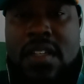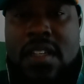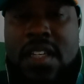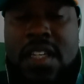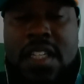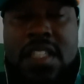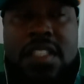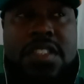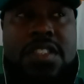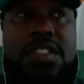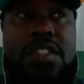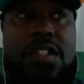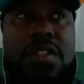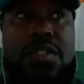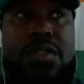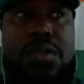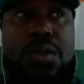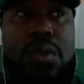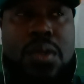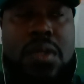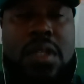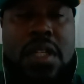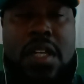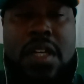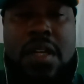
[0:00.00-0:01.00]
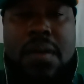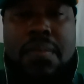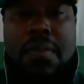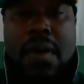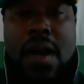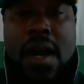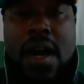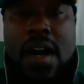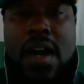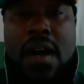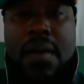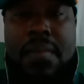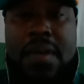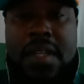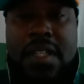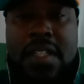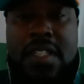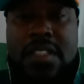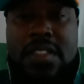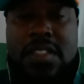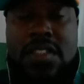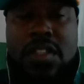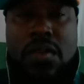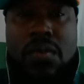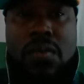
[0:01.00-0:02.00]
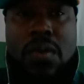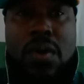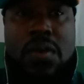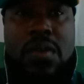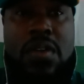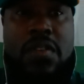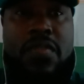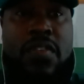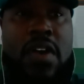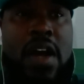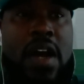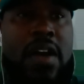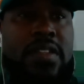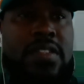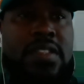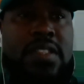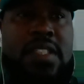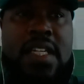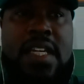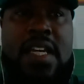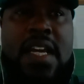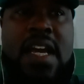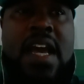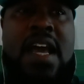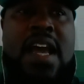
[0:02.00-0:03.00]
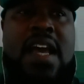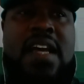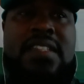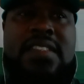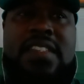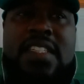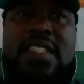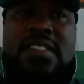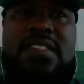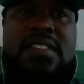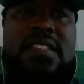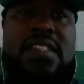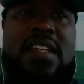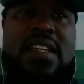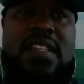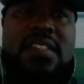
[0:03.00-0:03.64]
Hence your nuclear bomb and this coronavirus thing. This